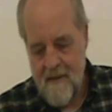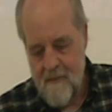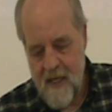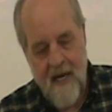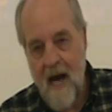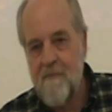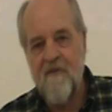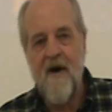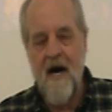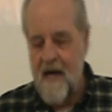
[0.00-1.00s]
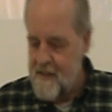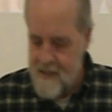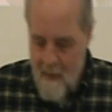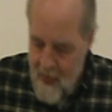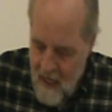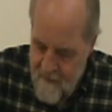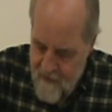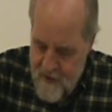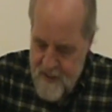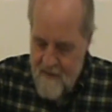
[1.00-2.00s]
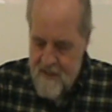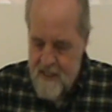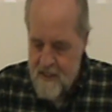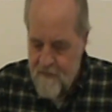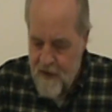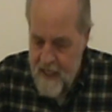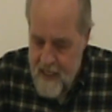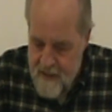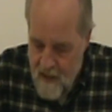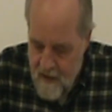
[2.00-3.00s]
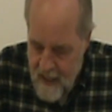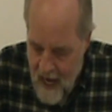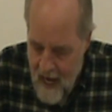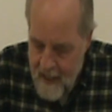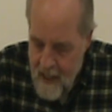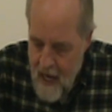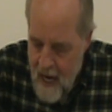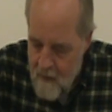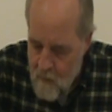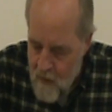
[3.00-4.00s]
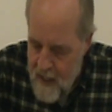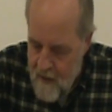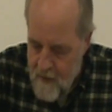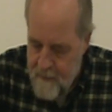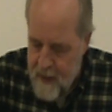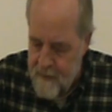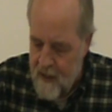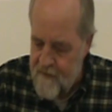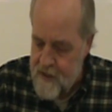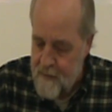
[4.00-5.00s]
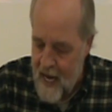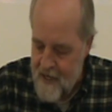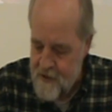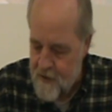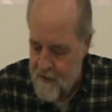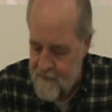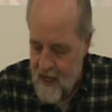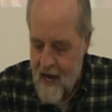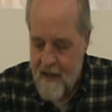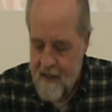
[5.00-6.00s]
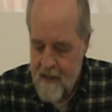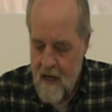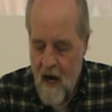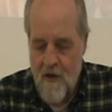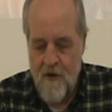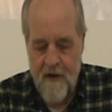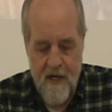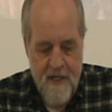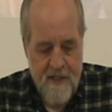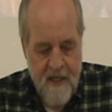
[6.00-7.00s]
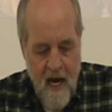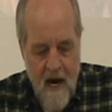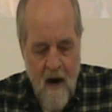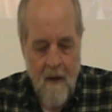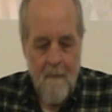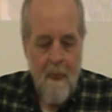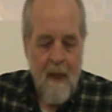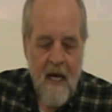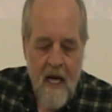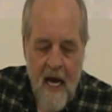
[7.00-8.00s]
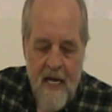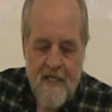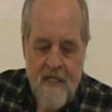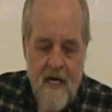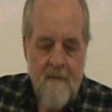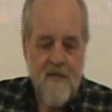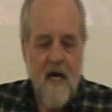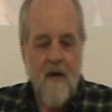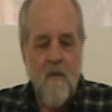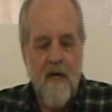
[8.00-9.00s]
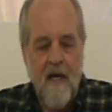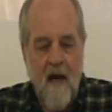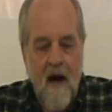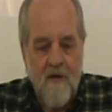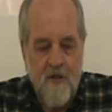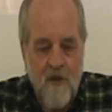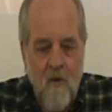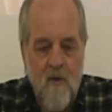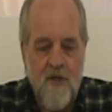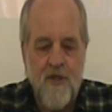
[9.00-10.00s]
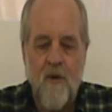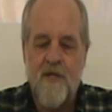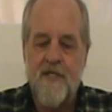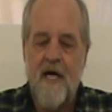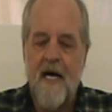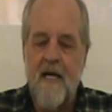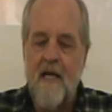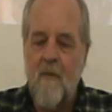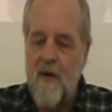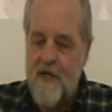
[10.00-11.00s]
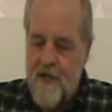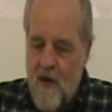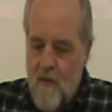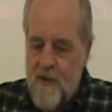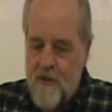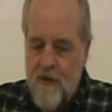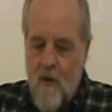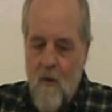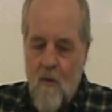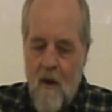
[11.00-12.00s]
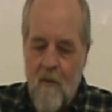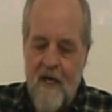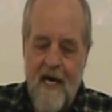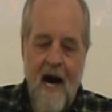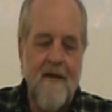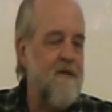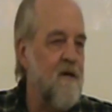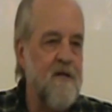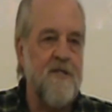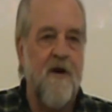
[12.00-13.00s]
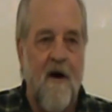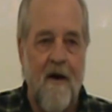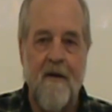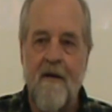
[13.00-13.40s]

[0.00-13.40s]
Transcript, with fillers: But God provides. Verse 7 says, For he is our God, and we are the people of his pasture, the flock under his care. It seems like we are so short-sighted that we don't know what we got until it's gone